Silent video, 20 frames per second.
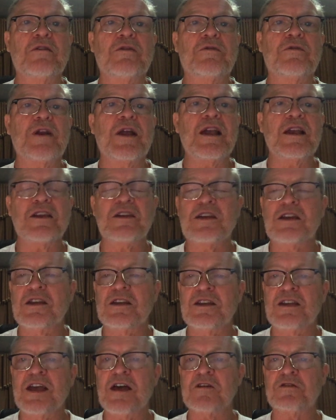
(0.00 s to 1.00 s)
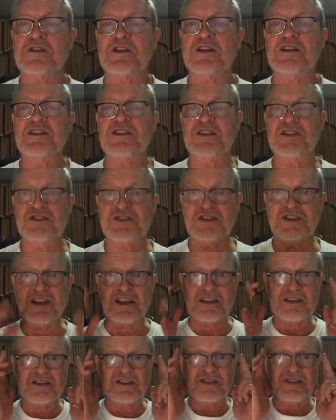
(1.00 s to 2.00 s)
Frank counted to
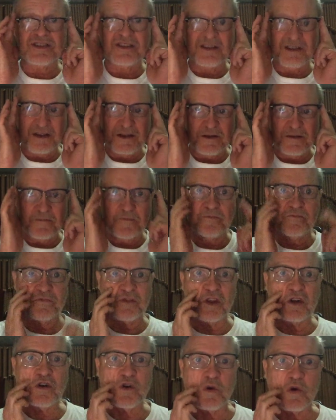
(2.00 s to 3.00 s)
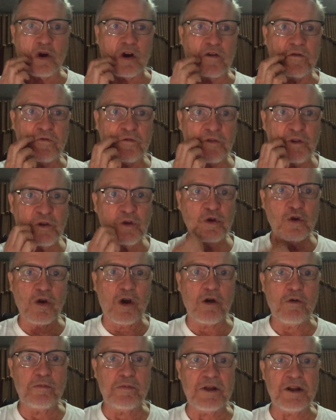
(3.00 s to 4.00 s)
6. The door flew
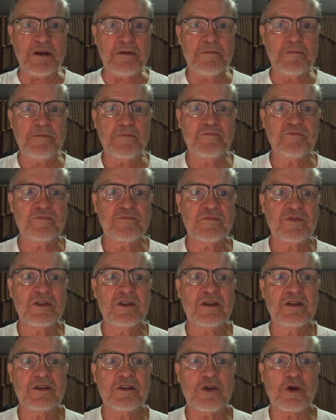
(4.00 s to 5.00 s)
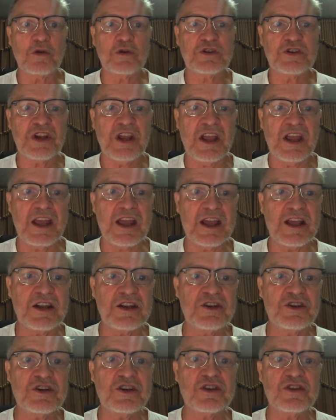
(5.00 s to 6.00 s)
open. Coach
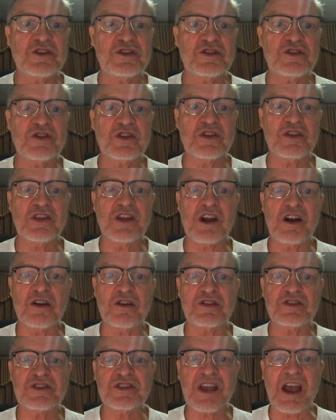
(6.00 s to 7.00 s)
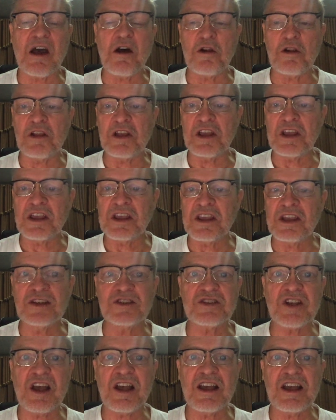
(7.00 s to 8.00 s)
Hedge stood there scowling,
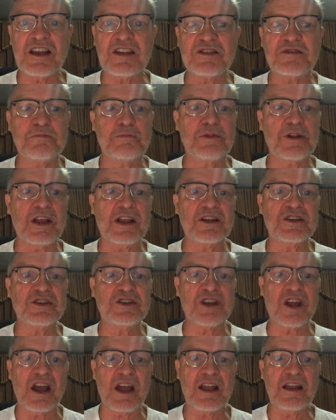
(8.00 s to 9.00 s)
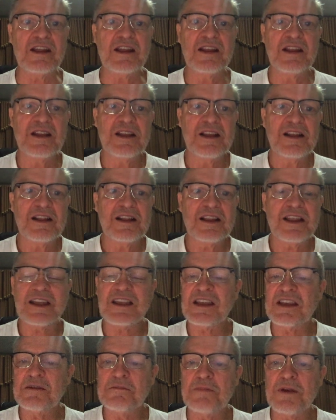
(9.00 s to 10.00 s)
his eyes bloodshot,
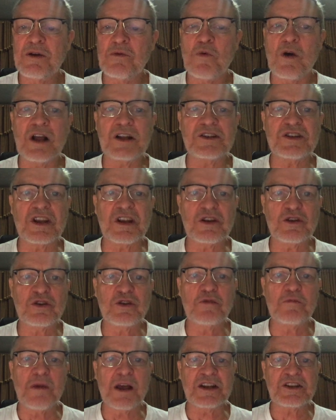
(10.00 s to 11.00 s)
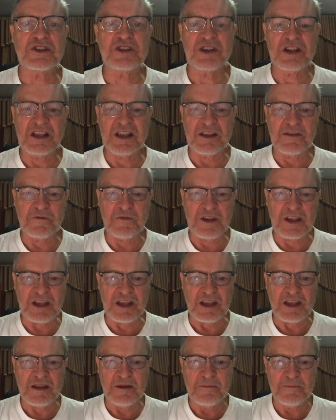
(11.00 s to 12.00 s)
like he'd been watching too much
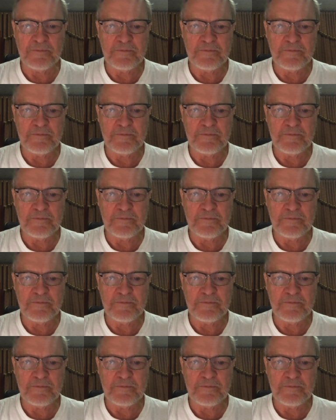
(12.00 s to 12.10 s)
TV.